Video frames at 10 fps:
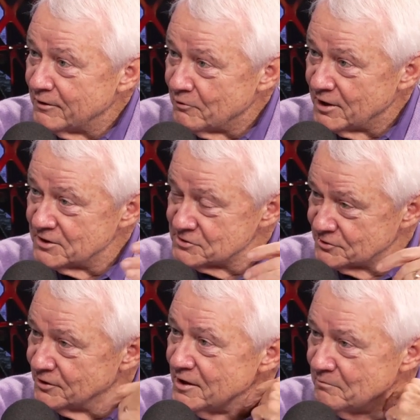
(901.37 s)
was,
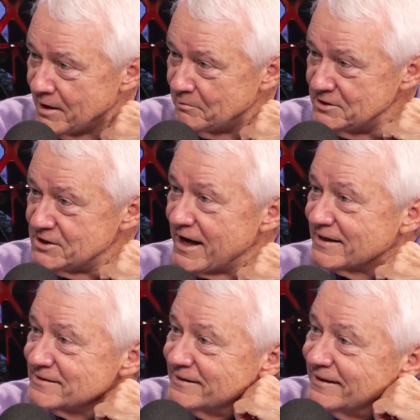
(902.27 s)
or Bobby
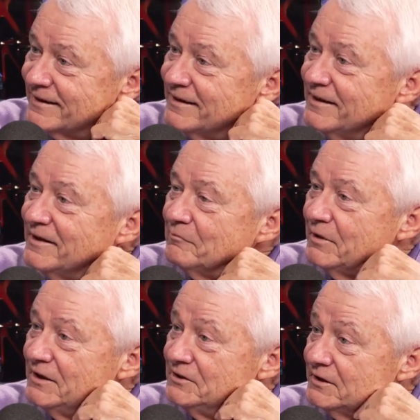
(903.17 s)
Jackson and
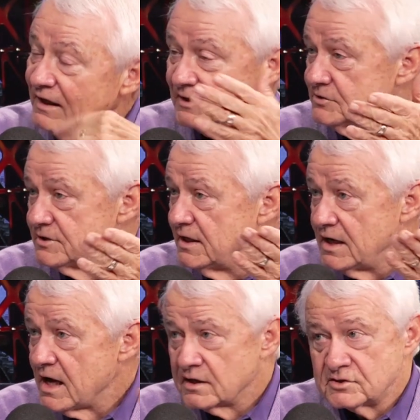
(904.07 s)
Page. Like you say,
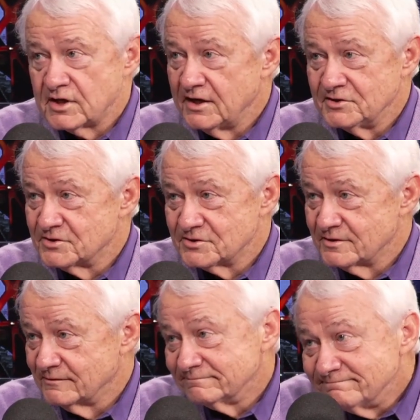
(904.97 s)
it changes.
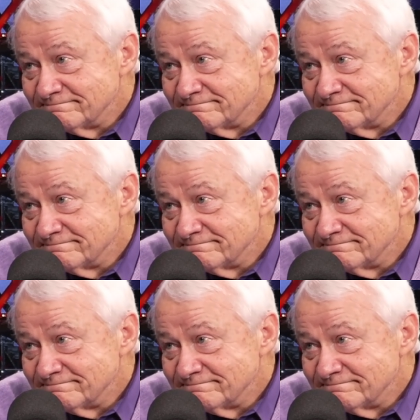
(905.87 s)
And,